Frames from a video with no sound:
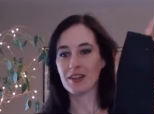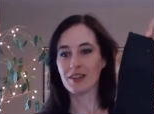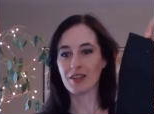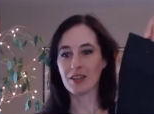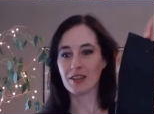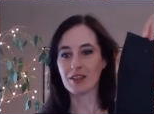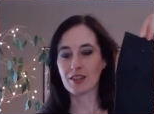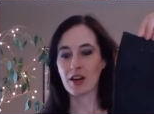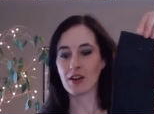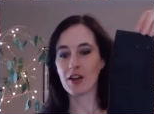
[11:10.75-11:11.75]
Don't get
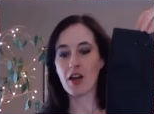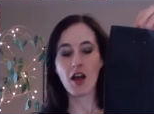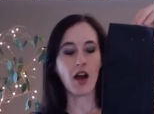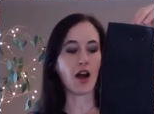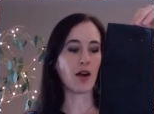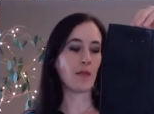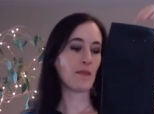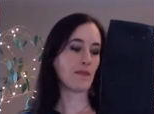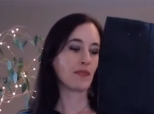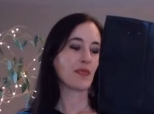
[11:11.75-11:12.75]
scared. Um,
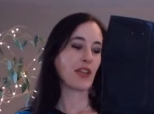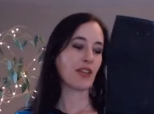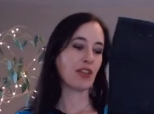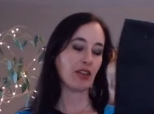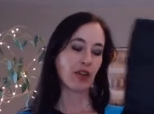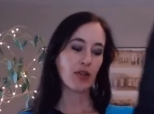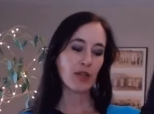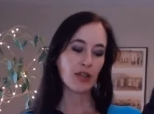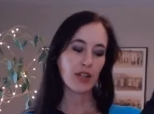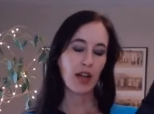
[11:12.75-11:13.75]
these are on
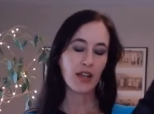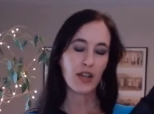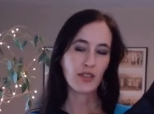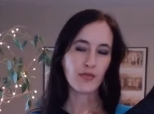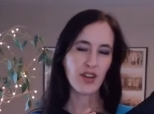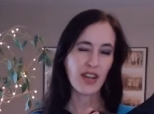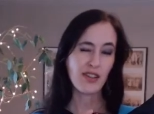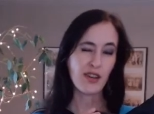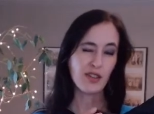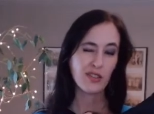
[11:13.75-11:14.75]
Wish. I got them for $8,
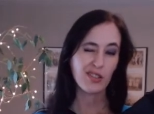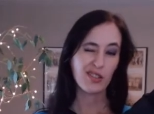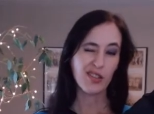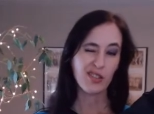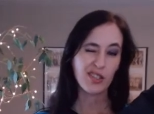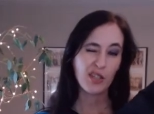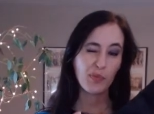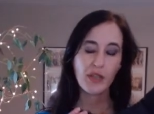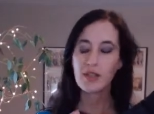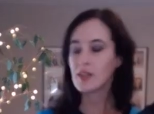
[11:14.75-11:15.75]
a dollar
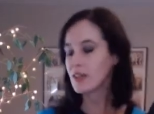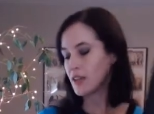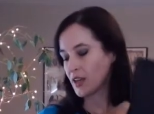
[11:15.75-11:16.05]
shipped, I think.